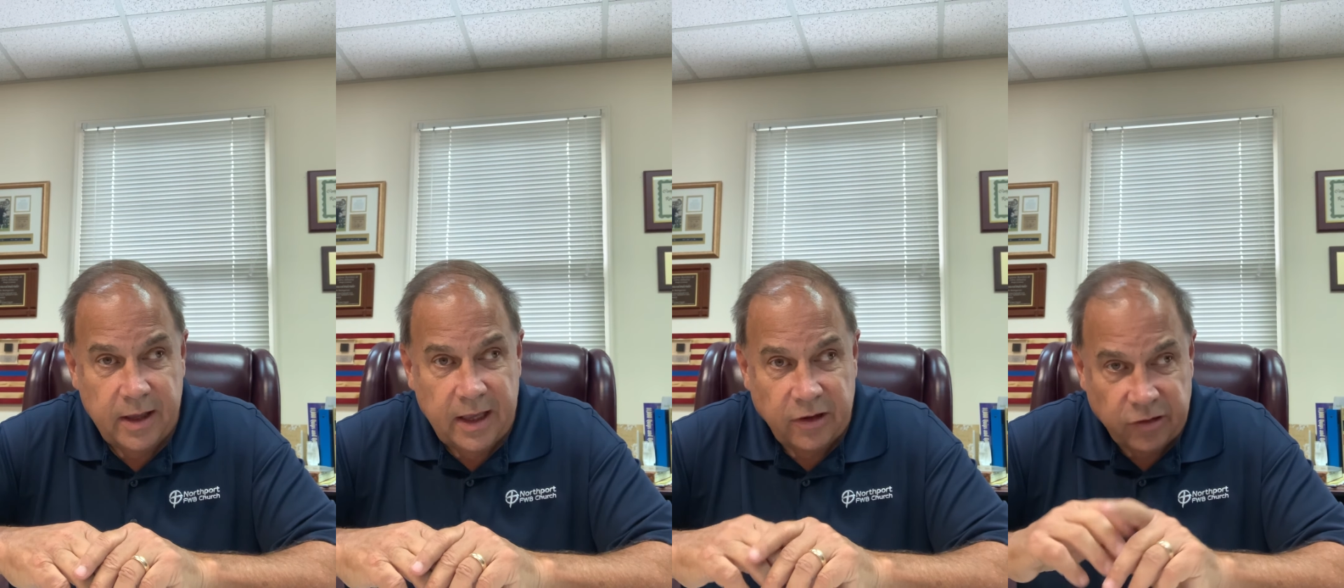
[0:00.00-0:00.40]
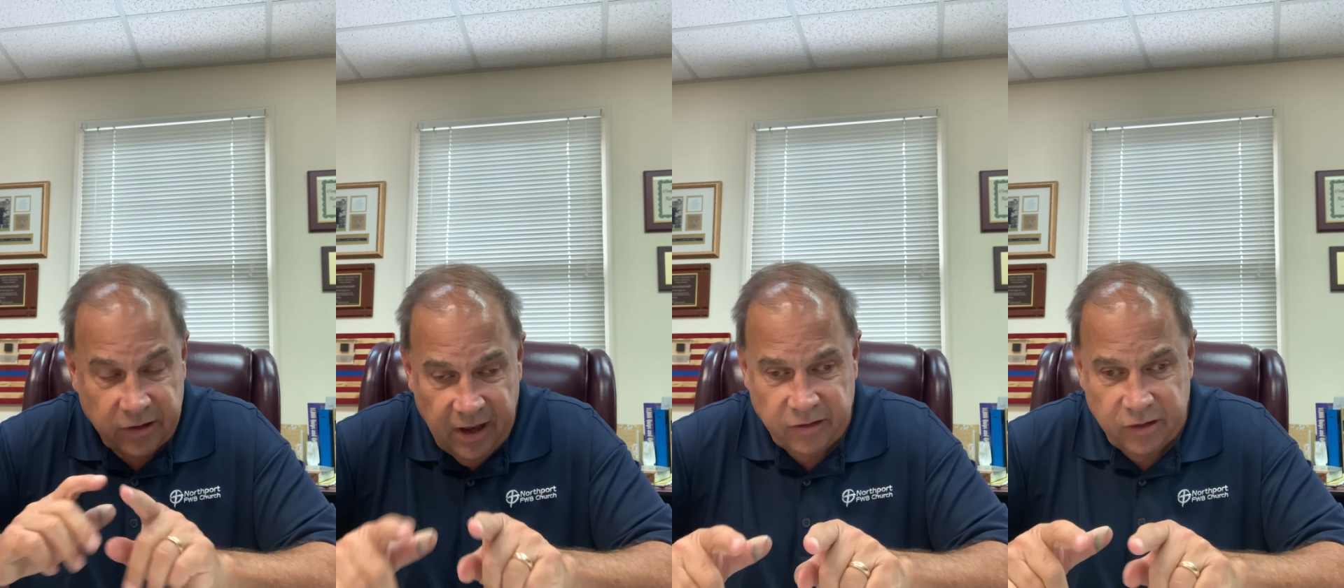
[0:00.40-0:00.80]
is a
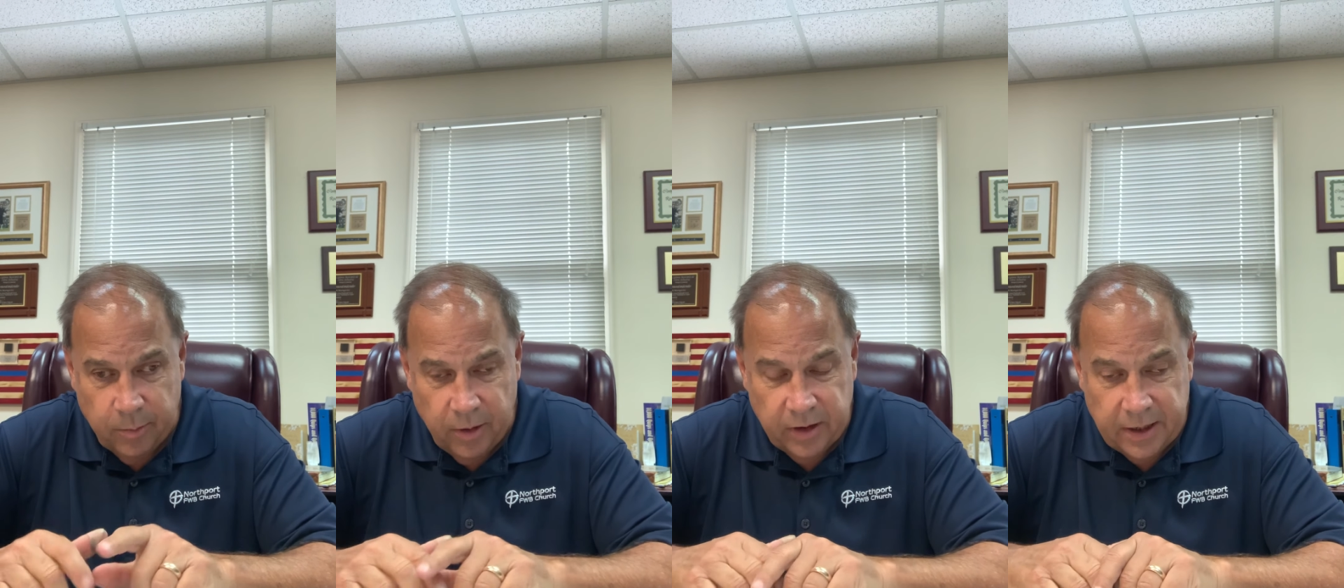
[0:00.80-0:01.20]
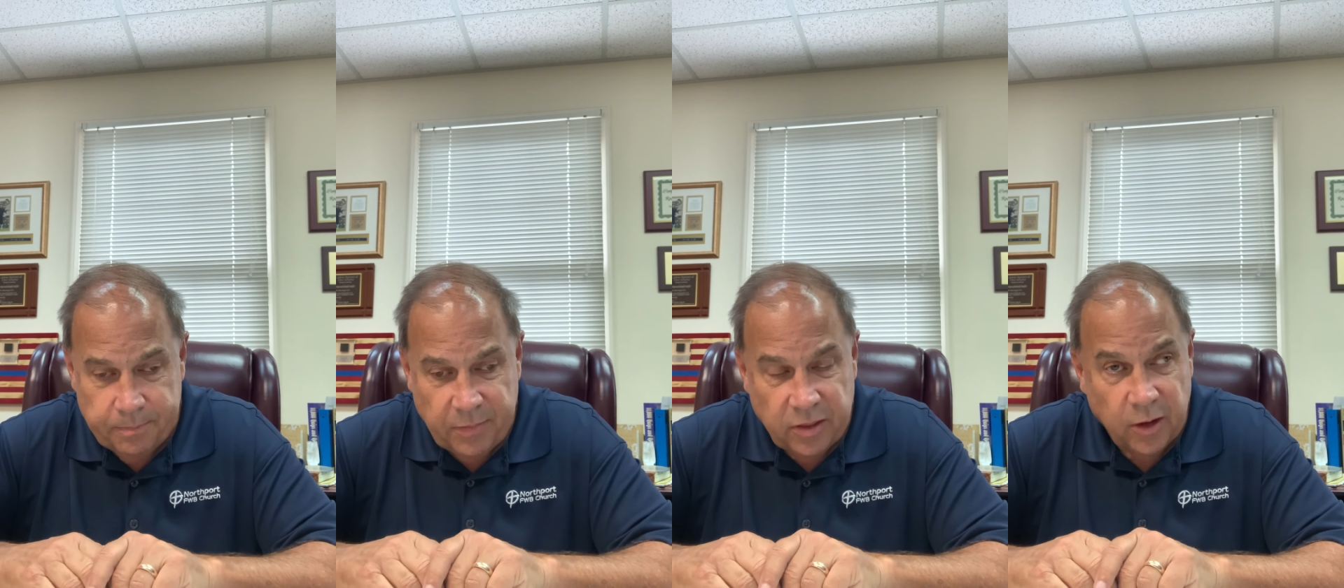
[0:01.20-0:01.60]
testimony
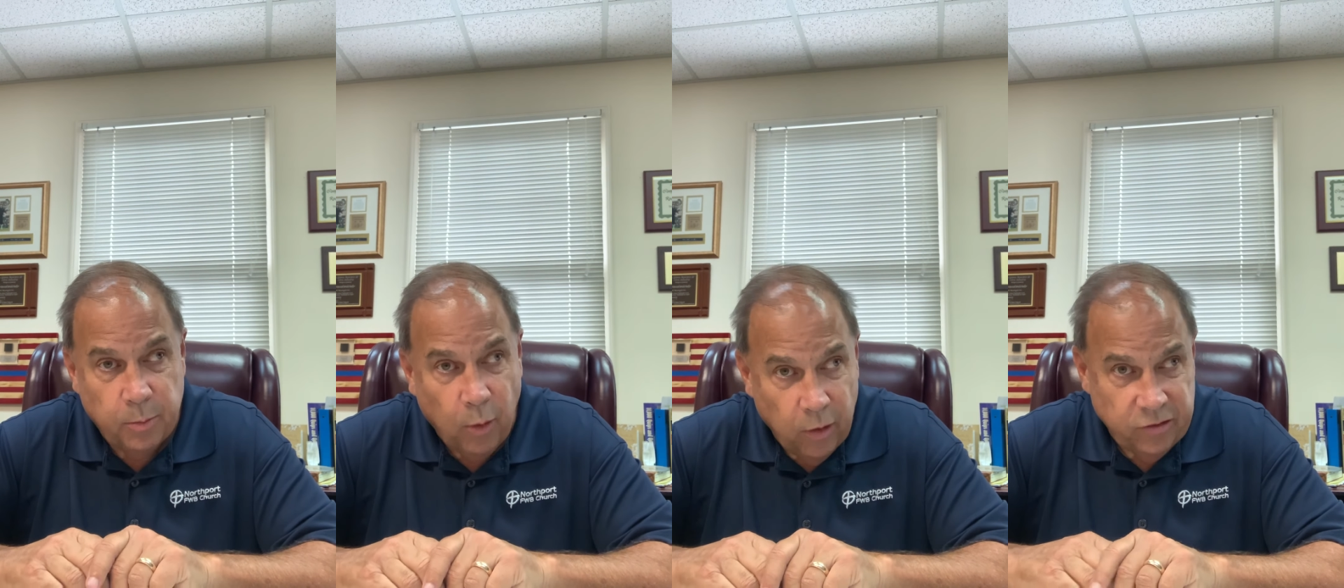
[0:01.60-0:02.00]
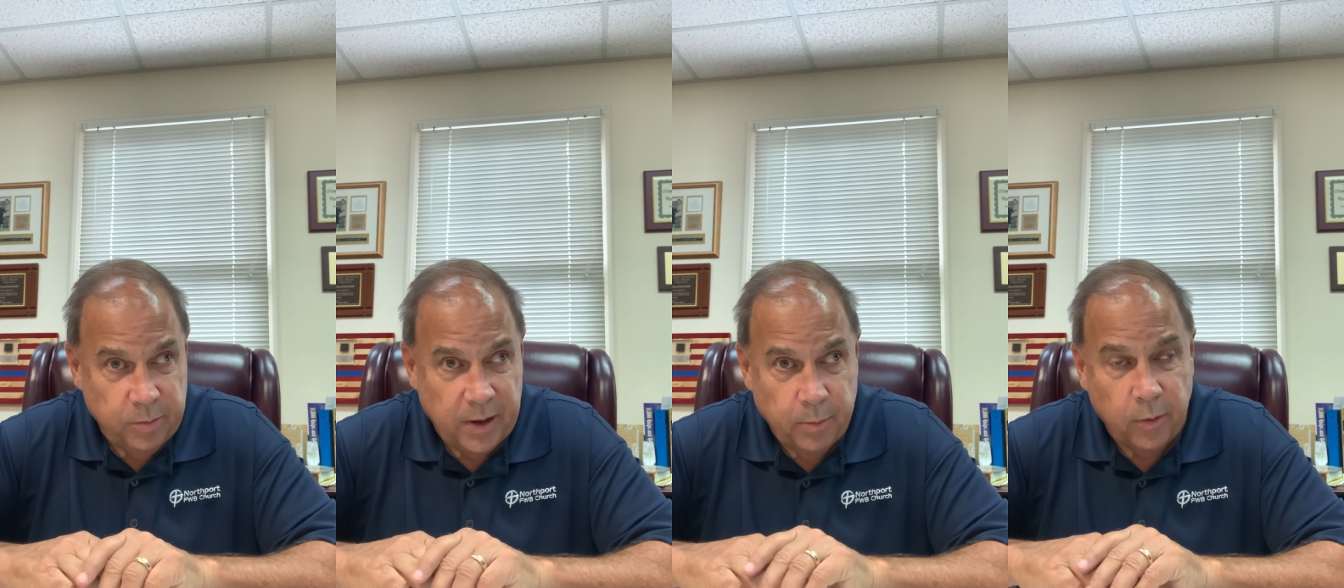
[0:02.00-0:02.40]
that points
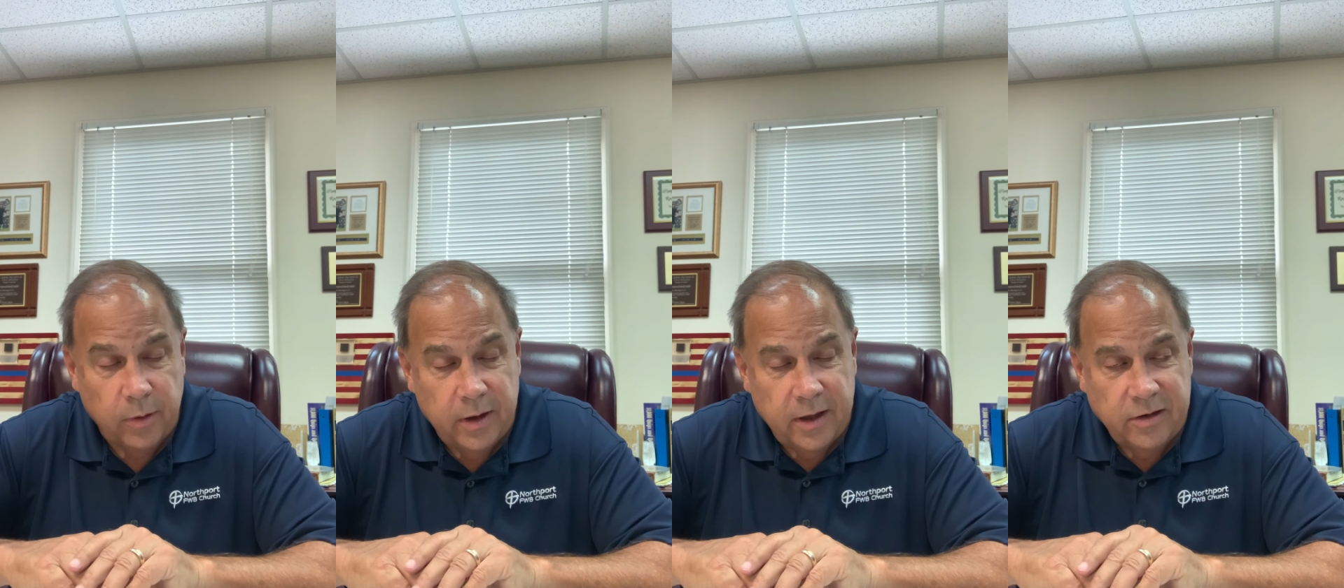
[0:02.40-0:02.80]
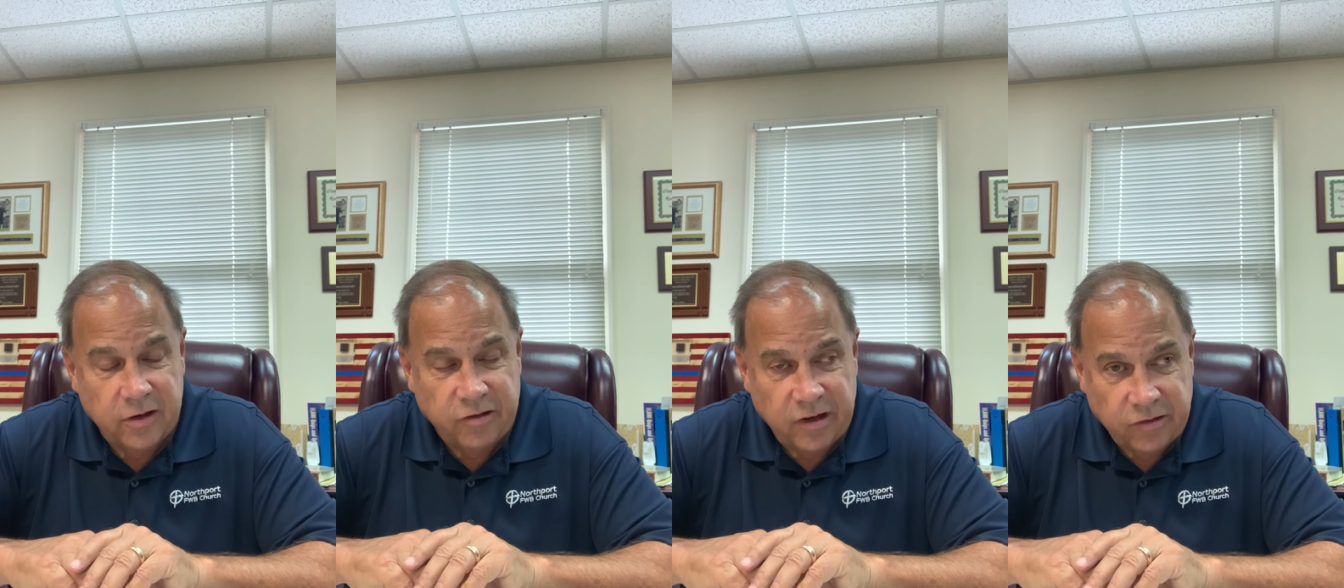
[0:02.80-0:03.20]
people to
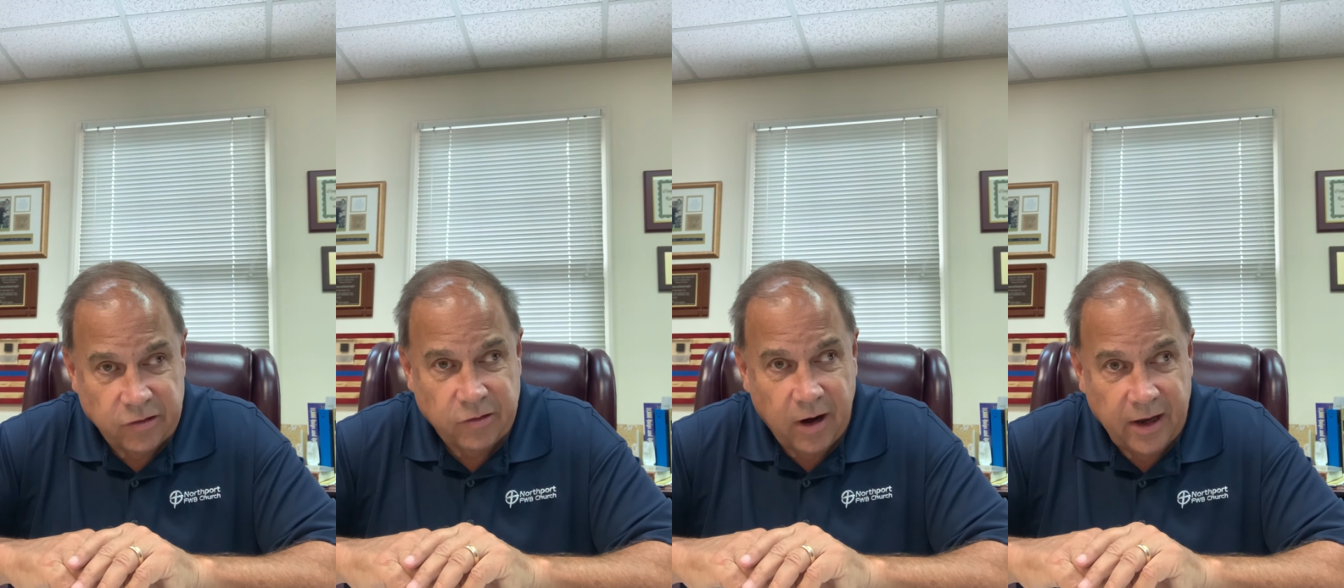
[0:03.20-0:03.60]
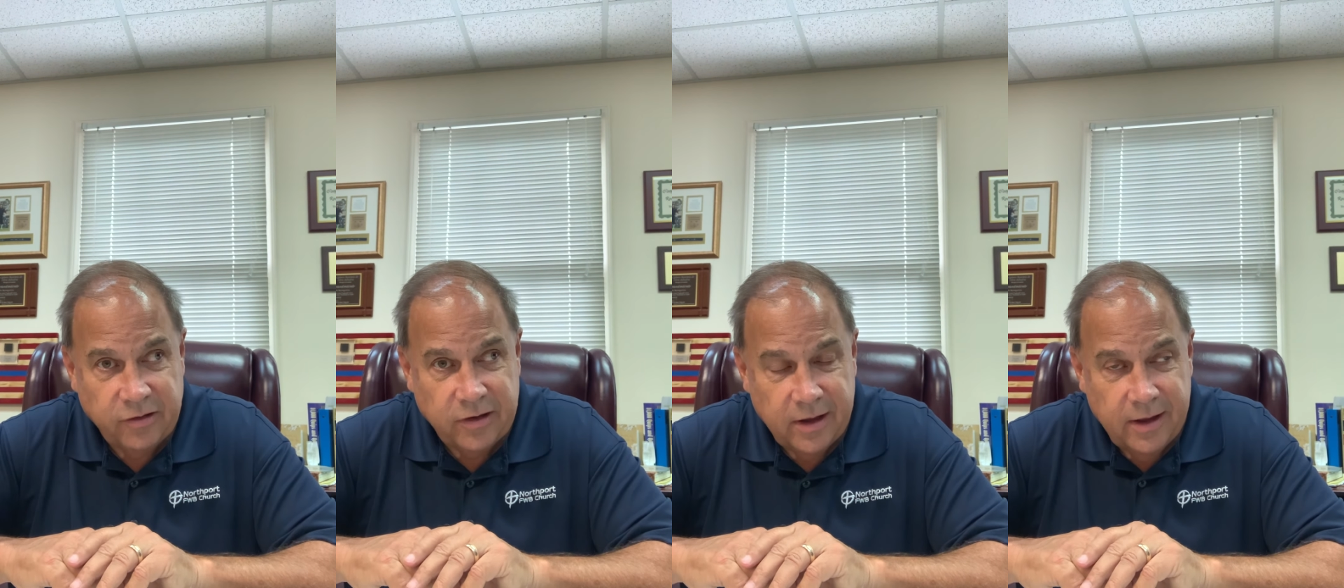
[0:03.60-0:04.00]
Jesus Christ.